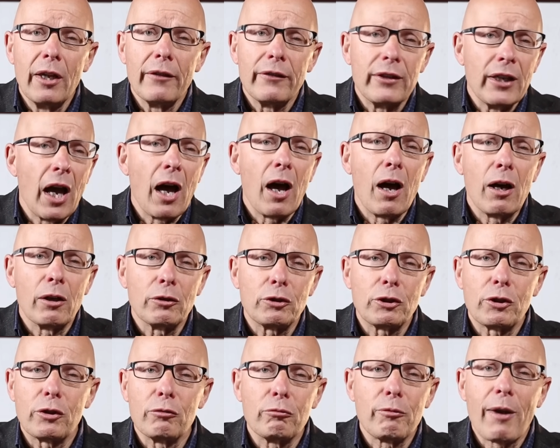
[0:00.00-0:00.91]
the
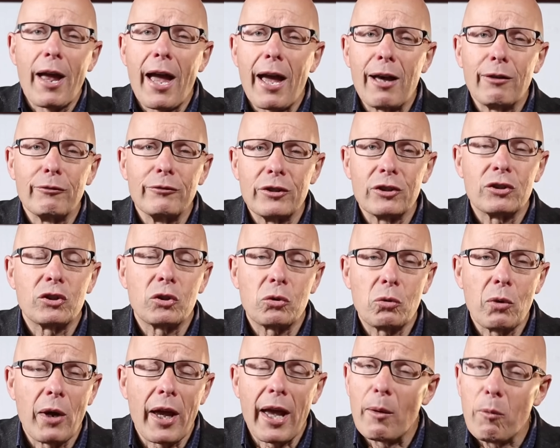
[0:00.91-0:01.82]
arch, the round, the
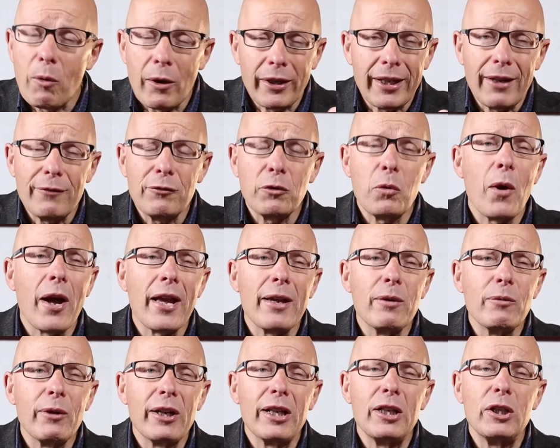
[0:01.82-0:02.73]
square, whatever
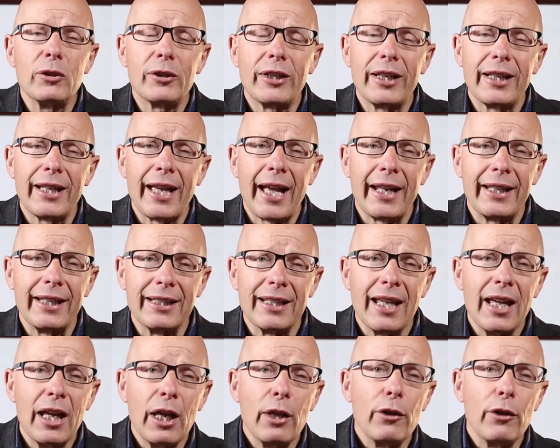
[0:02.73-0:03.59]
way we're looking at it,